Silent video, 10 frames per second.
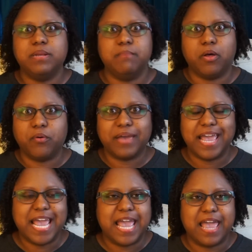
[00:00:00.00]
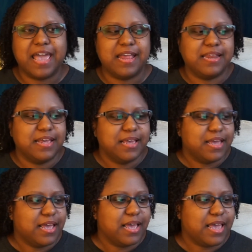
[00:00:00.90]
almond milk and
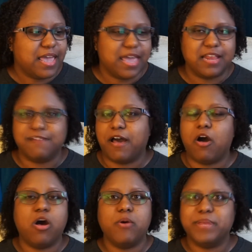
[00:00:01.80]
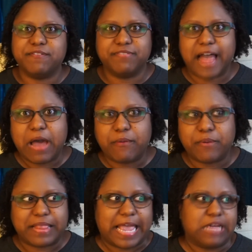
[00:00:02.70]
almond
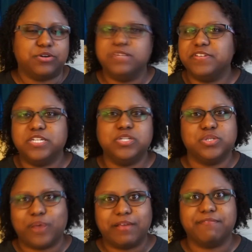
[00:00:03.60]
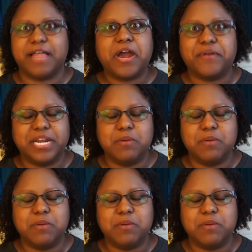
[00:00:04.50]
flour. Like, I don't even use white flour